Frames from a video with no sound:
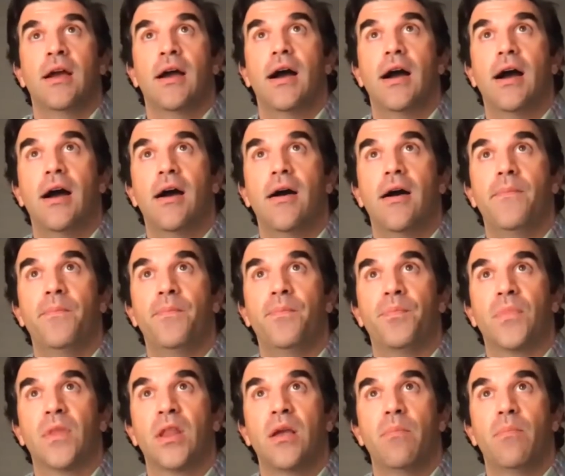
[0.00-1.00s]
um,
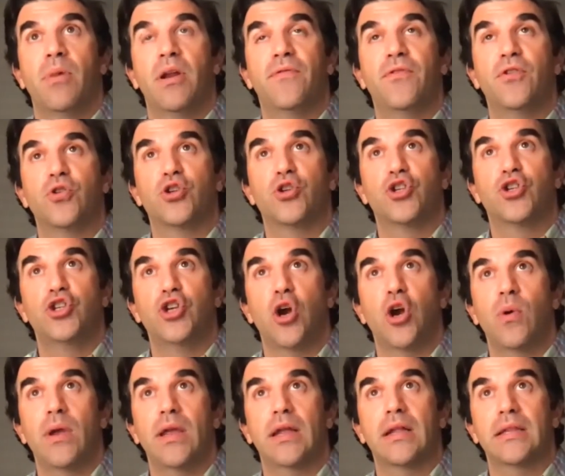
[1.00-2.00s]
but if you're
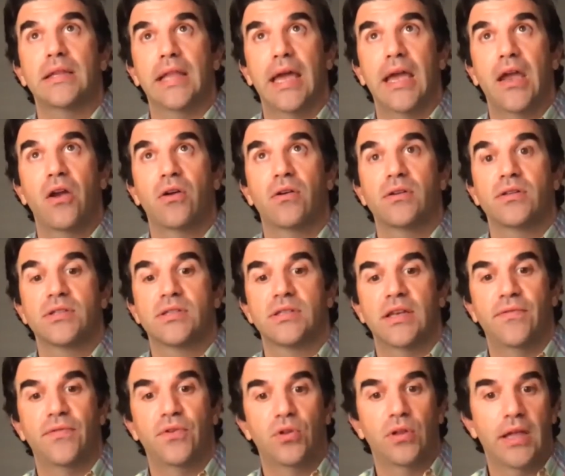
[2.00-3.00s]
showing layers
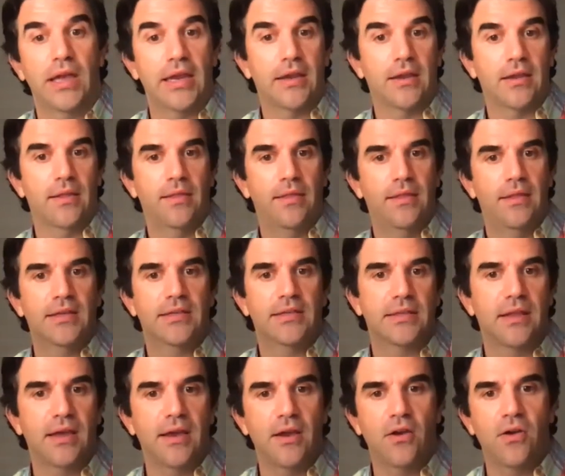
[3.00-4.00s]
if you're like this
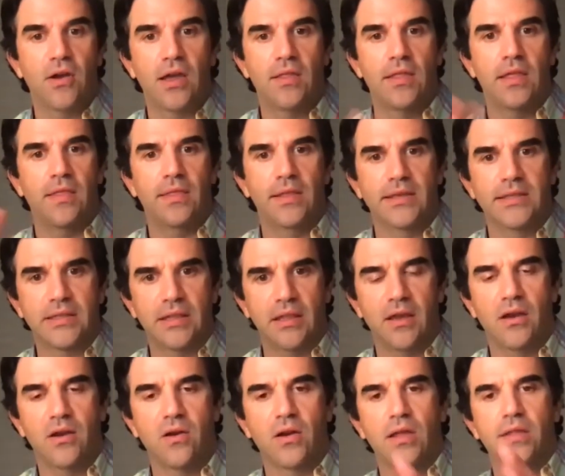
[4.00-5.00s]
layer and then this
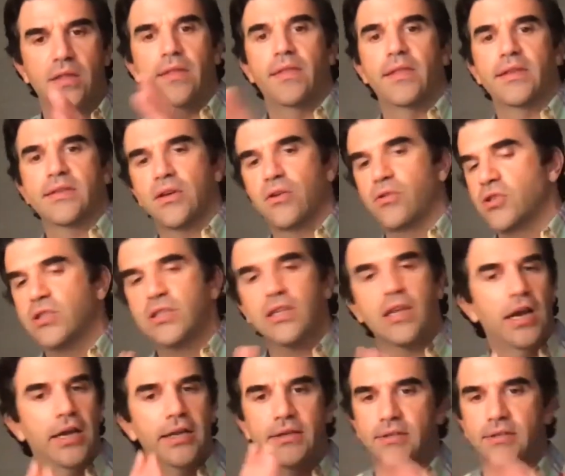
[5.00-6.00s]
layer and then this layer just
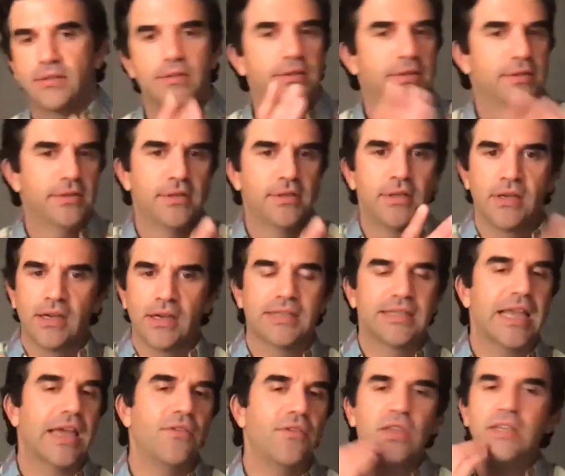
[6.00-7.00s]
cut because
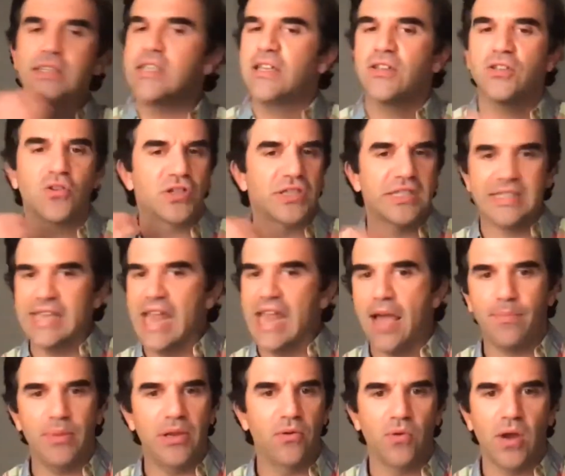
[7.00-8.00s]
again these things are
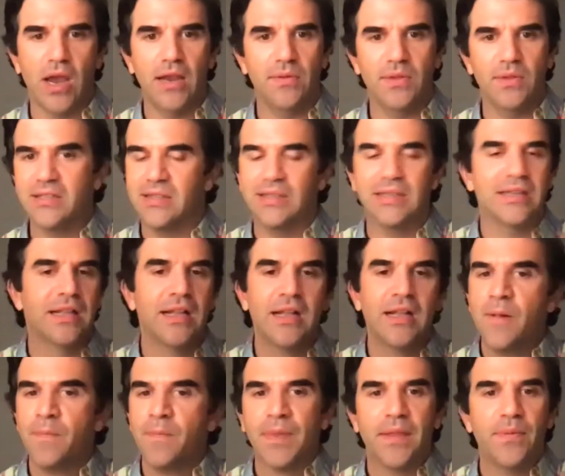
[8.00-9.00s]
snappy right these the,
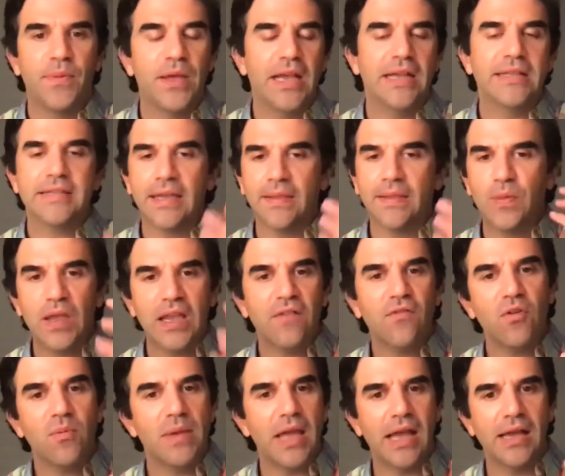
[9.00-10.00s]
the, it's like think of
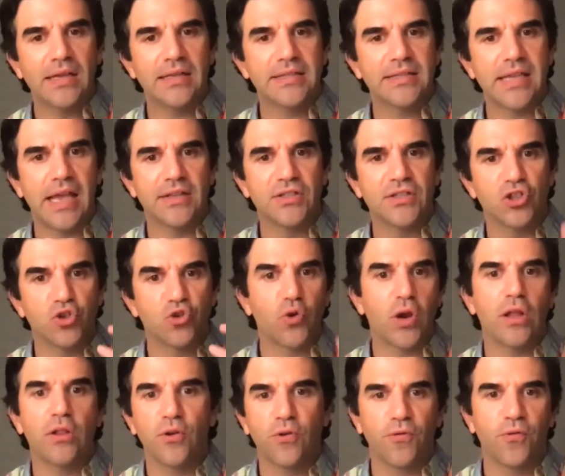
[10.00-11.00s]
them as as a
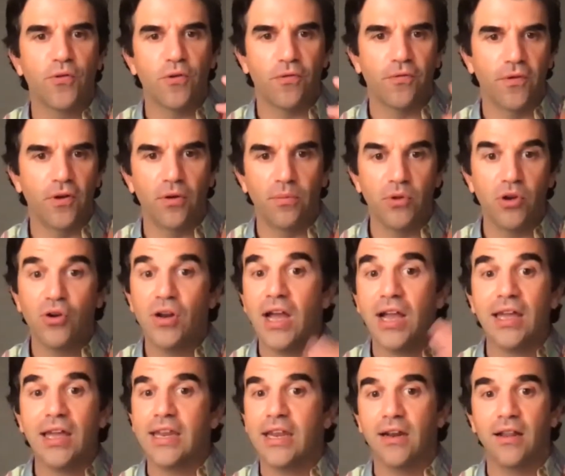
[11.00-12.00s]
trailer for a film you're not
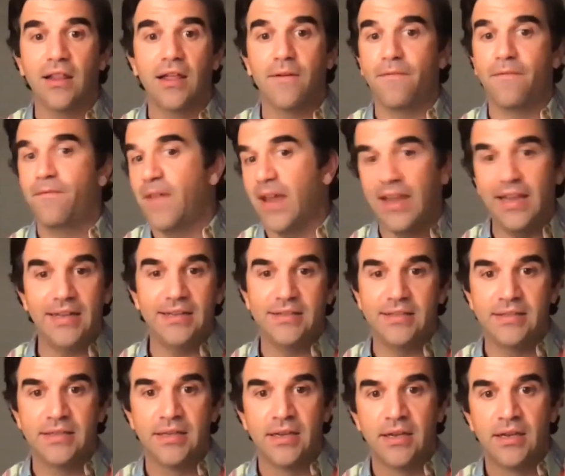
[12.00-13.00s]
going to get a lot of
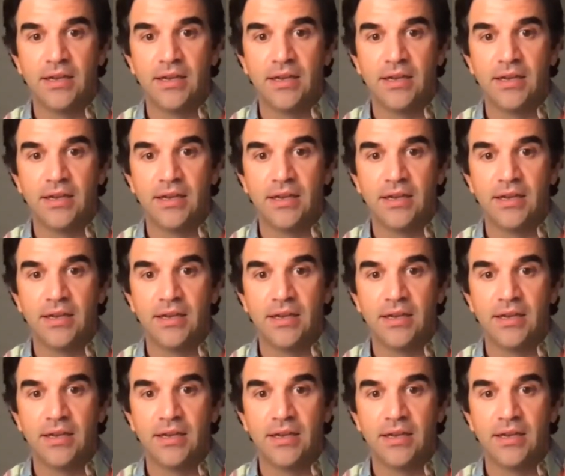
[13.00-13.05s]
fades